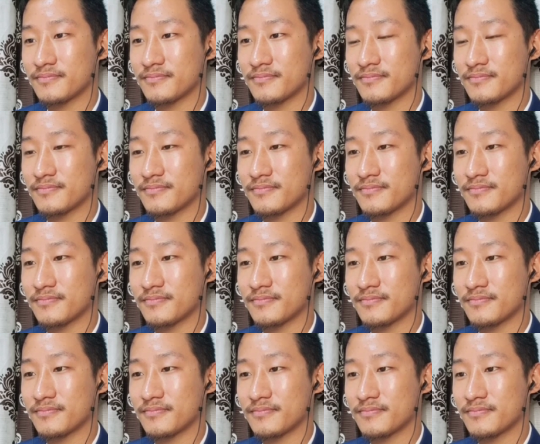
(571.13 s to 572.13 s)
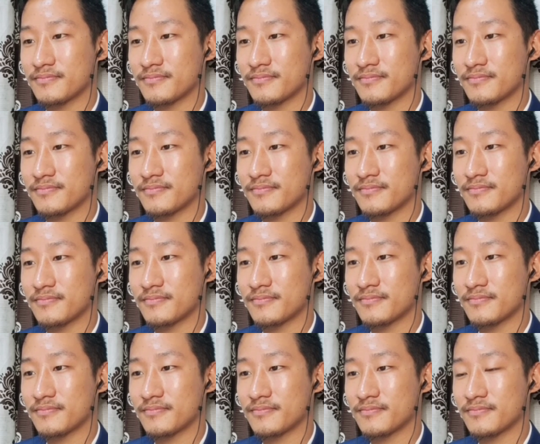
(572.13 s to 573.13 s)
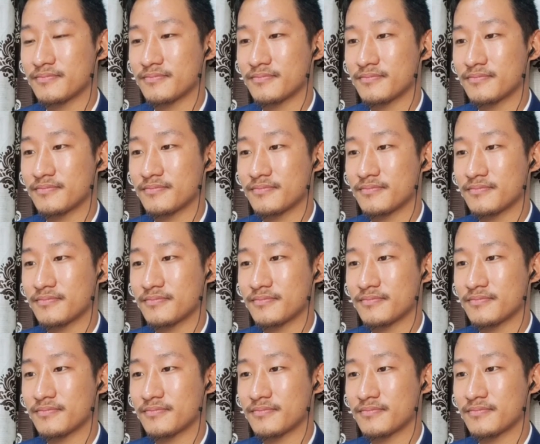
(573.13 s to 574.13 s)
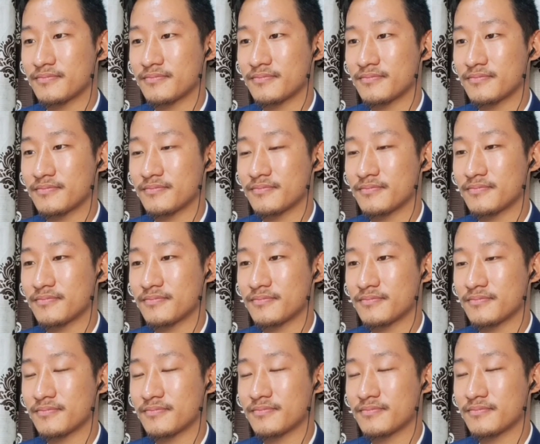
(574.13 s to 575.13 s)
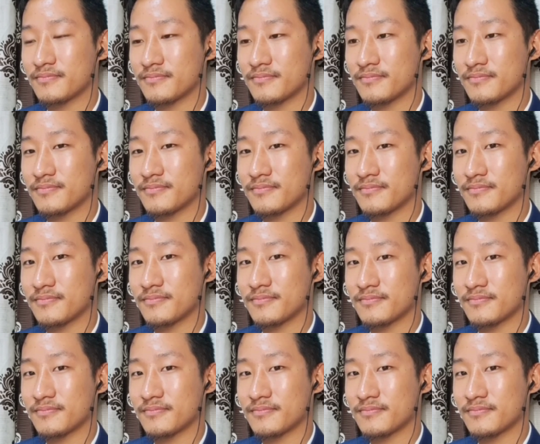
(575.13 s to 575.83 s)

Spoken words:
No words are spoken by the person on screen.